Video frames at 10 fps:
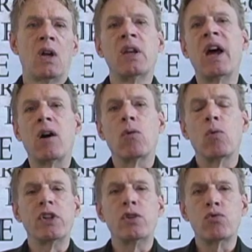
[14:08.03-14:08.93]
Now,
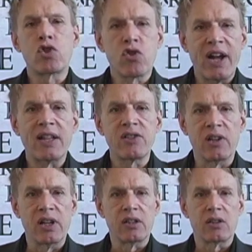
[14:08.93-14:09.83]
when you
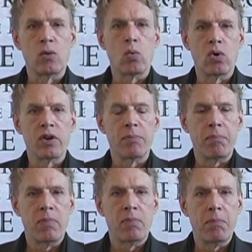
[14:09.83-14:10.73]
translate the word
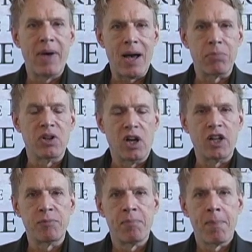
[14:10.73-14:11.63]

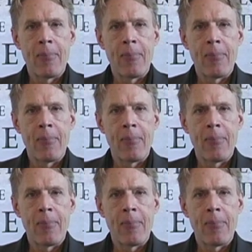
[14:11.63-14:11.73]
Babylon,